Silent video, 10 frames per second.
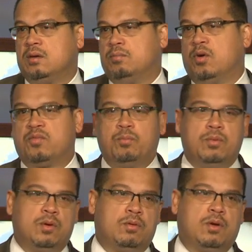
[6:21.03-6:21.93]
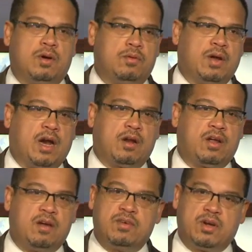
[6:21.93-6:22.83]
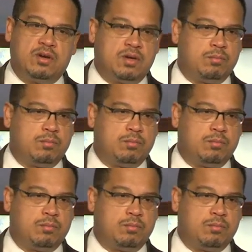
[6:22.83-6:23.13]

both our governor,